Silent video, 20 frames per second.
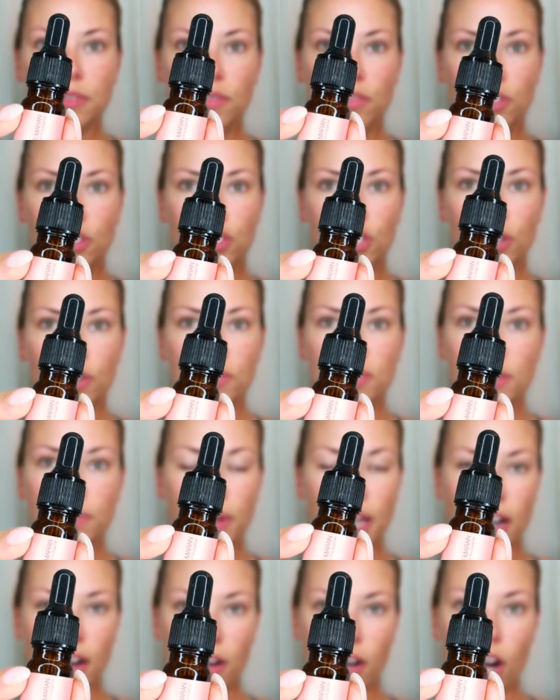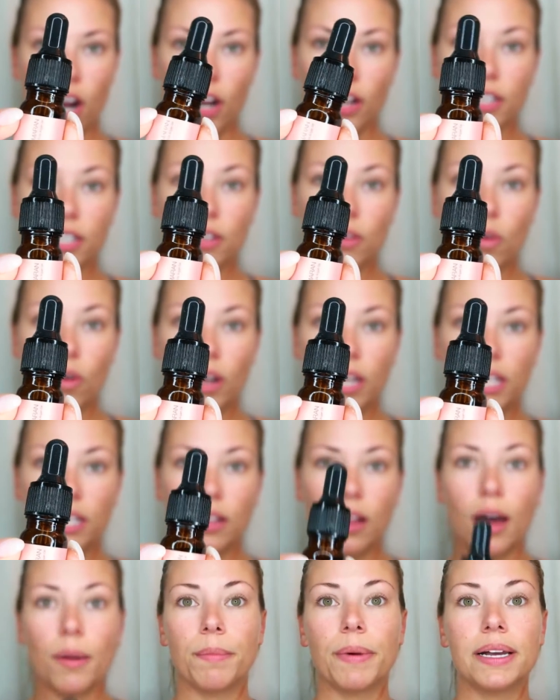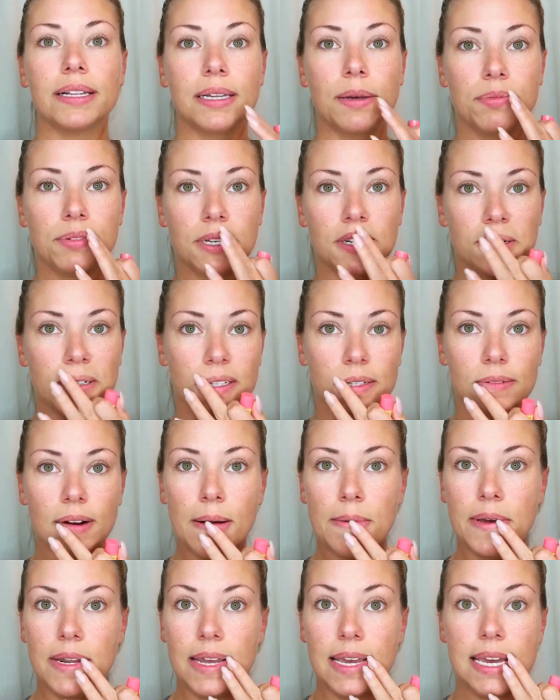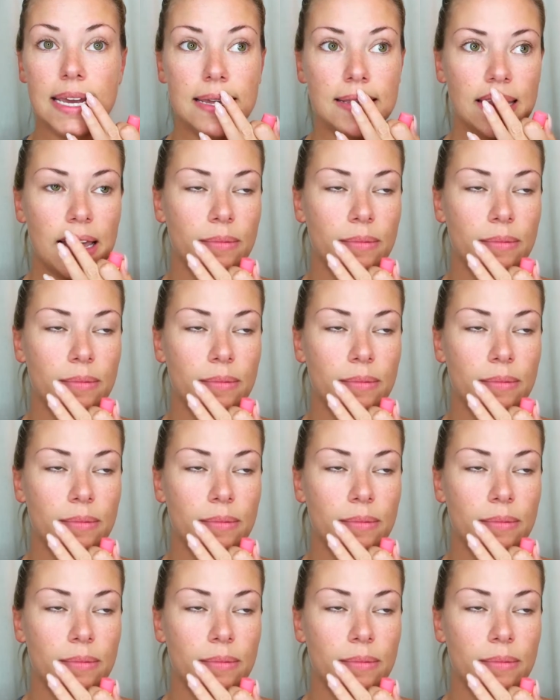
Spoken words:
of the Josie Marin Argan Oil on my lips and just rub it in.